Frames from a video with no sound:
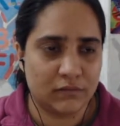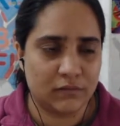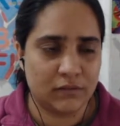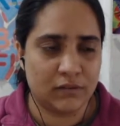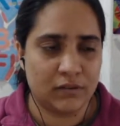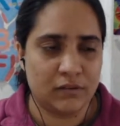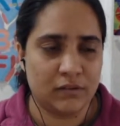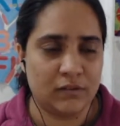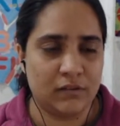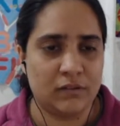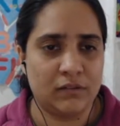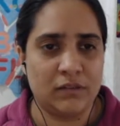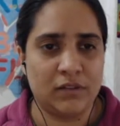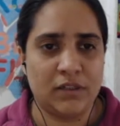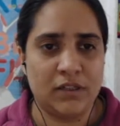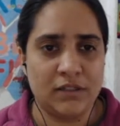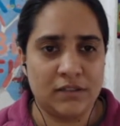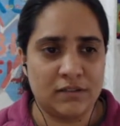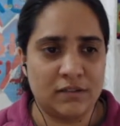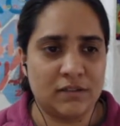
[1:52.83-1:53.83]
The
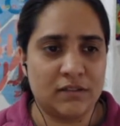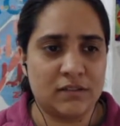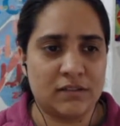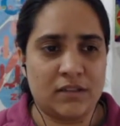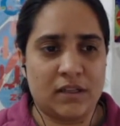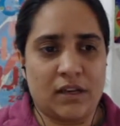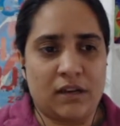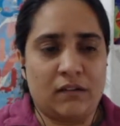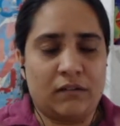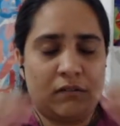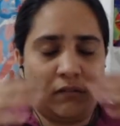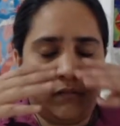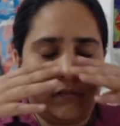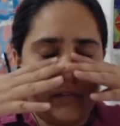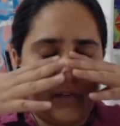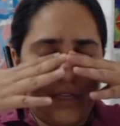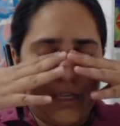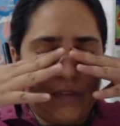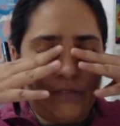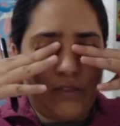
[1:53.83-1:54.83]
reason is that
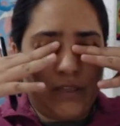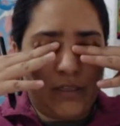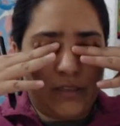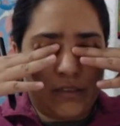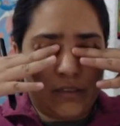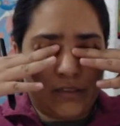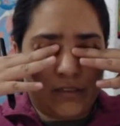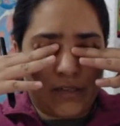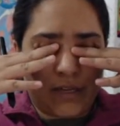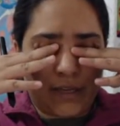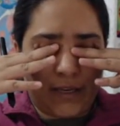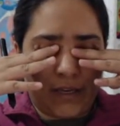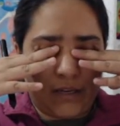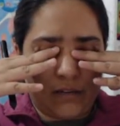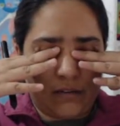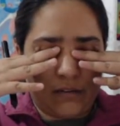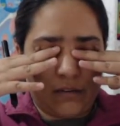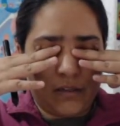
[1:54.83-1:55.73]
today we'll just like